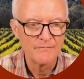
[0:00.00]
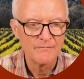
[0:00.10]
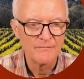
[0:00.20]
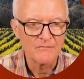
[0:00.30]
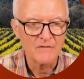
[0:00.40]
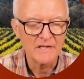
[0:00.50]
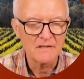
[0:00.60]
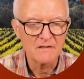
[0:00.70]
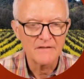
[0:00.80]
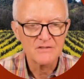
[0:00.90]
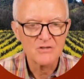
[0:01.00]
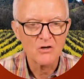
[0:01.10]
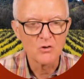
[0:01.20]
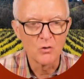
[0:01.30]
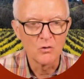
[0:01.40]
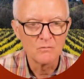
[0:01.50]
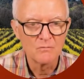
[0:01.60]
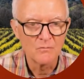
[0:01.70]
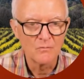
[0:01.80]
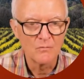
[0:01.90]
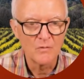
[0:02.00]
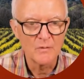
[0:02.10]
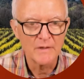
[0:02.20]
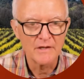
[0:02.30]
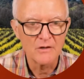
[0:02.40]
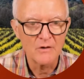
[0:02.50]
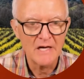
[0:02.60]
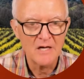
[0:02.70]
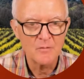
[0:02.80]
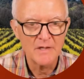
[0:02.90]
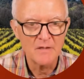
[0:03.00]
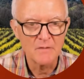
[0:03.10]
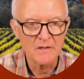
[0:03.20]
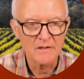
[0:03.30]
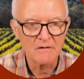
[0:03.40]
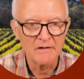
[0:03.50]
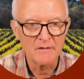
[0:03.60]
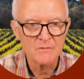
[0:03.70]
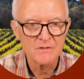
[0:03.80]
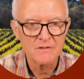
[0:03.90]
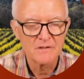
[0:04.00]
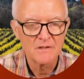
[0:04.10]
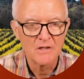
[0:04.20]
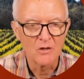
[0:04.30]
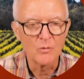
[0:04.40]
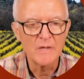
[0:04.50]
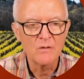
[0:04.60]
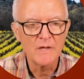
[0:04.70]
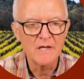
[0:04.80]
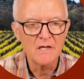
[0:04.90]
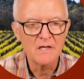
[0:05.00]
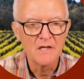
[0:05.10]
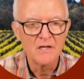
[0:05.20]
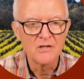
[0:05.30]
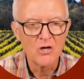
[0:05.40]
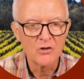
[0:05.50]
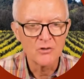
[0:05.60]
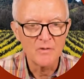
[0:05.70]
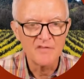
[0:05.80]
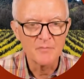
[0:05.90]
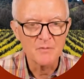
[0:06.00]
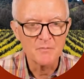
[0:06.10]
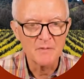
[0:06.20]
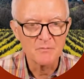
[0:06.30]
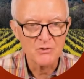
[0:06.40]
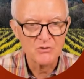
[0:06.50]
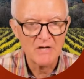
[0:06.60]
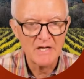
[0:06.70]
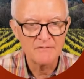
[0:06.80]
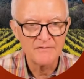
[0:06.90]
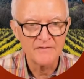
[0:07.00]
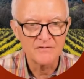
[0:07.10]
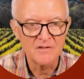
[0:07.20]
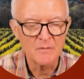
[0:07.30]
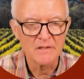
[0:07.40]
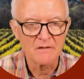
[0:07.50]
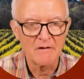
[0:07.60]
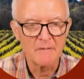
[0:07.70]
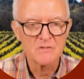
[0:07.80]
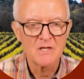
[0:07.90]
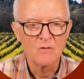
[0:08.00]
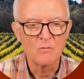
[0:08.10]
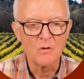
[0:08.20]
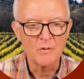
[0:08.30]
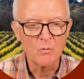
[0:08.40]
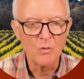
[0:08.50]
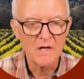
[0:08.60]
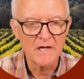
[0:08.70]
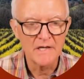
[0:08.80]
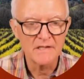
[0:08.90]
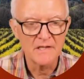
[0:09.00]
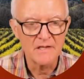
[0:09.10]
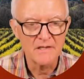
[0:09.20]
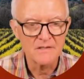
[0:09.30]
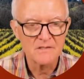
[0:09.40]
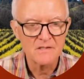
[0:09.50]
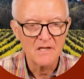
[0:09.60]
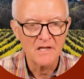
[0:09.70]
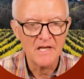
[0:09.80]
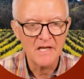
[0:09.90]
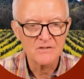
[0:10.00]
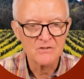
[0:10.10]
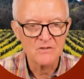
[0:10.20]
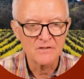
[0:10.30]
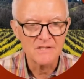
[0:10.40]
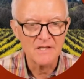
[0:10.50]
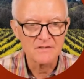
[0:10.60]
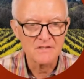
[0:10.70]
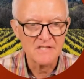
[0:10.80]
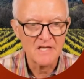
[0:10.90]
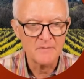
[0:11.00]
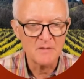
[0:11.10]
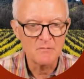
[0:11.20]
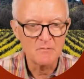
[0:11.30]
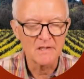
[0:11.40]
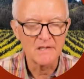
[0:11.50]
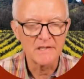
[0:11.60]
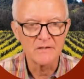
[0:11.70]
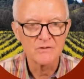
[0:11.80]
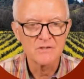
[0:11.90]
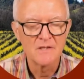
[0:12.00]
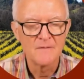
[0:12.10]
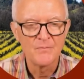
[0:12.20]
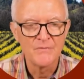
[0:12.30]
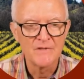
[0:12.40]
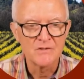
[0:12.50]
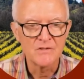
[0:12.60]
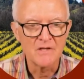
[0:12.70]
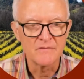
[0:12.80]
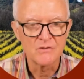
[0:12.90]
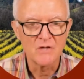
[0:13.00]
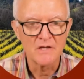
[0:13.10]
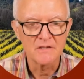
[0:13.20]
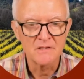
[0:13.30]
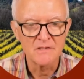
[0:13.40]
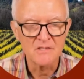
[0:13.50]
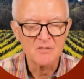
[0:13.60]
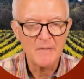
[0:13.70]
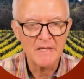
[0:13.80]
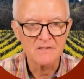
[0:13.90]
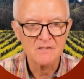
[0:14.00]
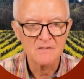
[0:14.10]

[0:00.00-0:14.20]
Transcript: right? That's our goal. We want to know how many milligrams, or we know that we've been prescribed 50 milligrams. What we want is an answer that tells us how many milliliters of the drug to dispense.